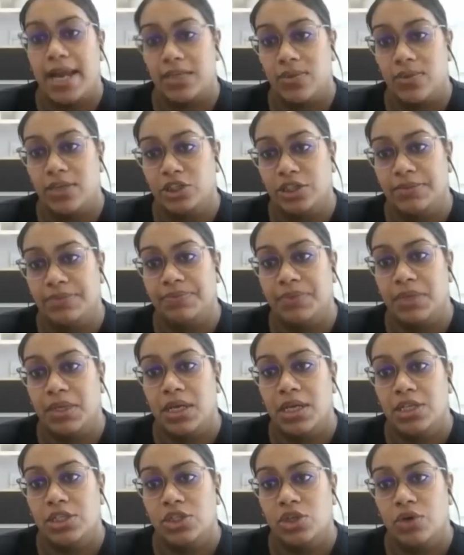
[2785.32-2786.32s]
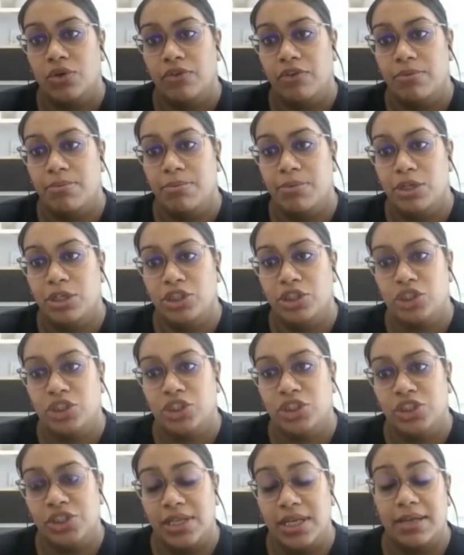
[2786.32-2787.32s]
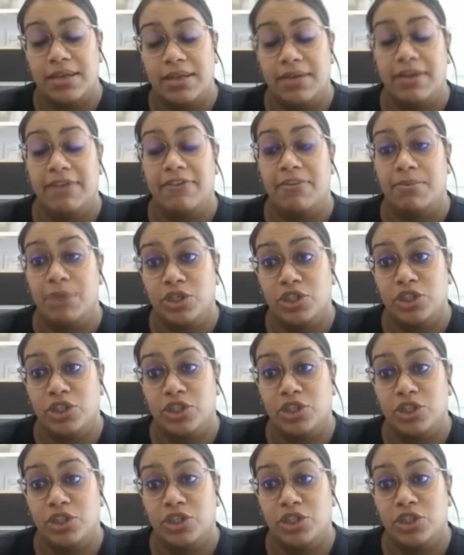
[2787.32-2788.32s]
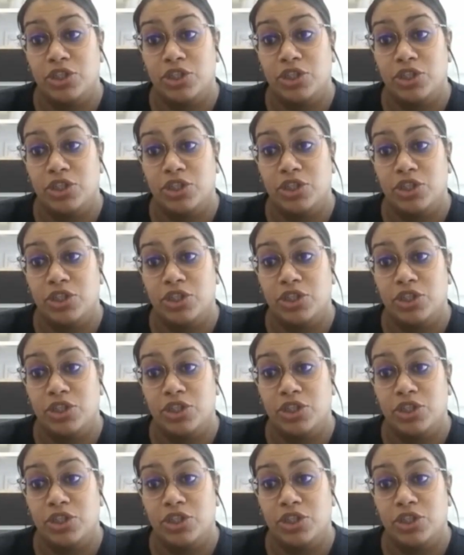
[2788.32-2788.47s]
question, so if emergency